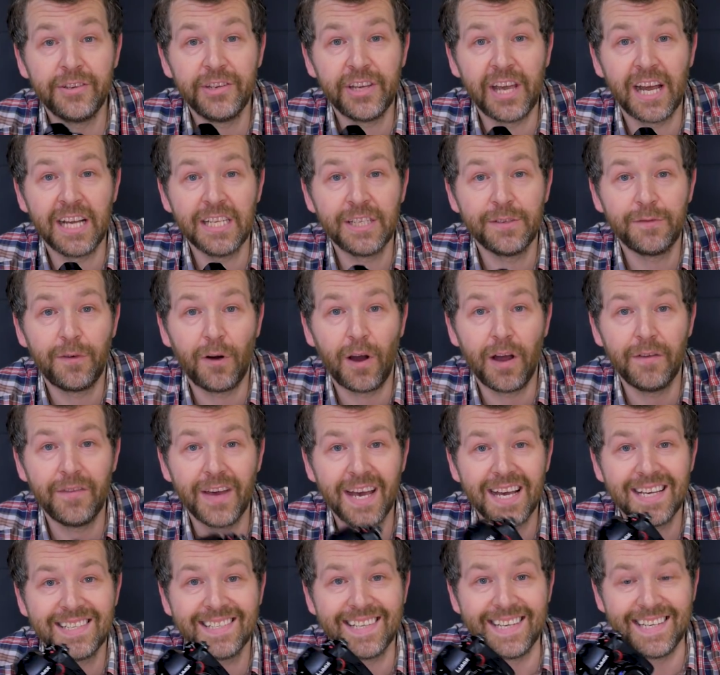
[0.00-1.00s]

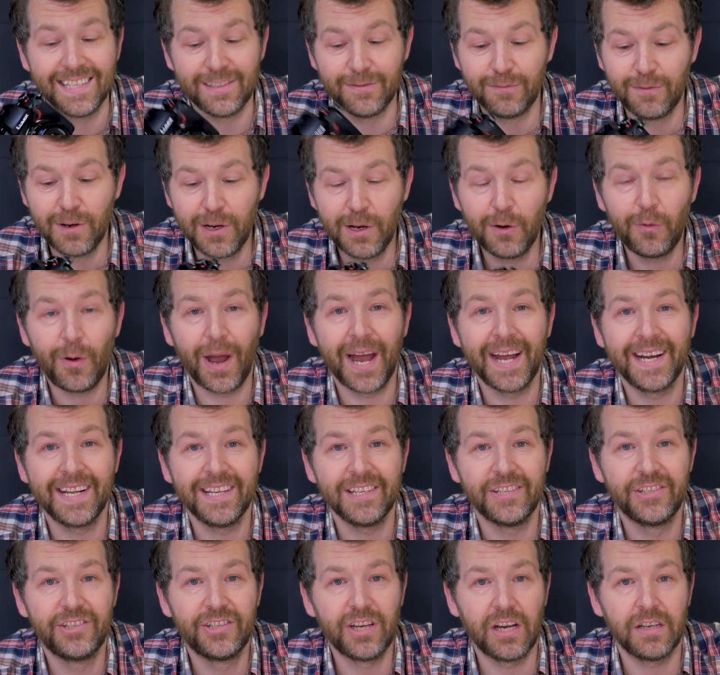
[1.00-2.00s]
GH5S is real and
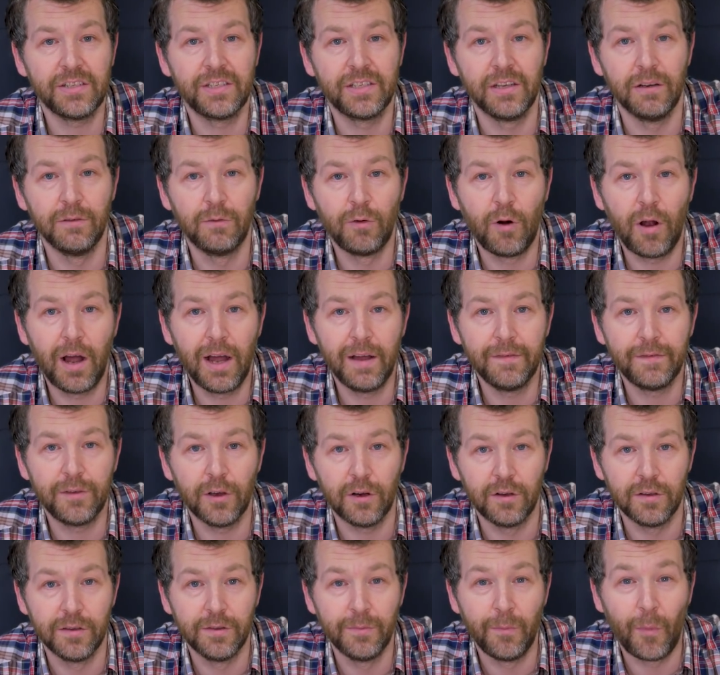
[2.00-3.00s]
it's just arrived
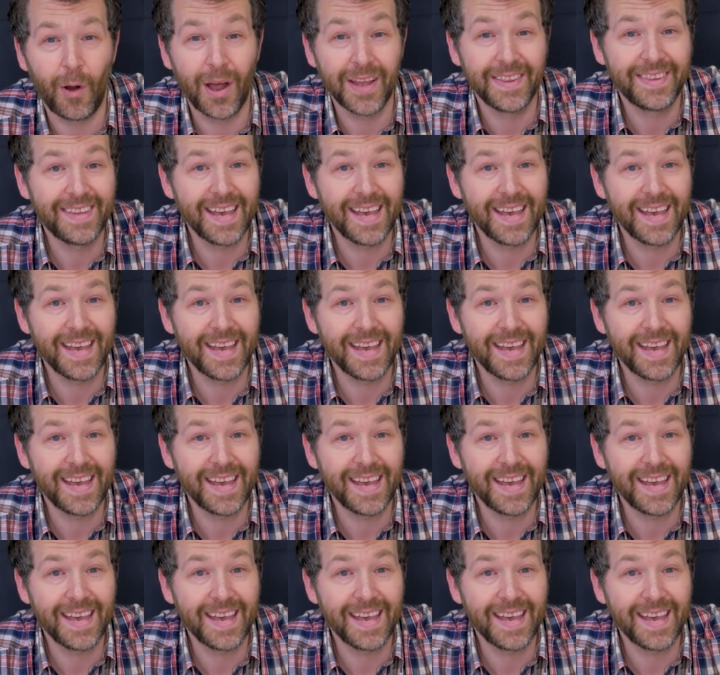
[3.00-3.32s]
on my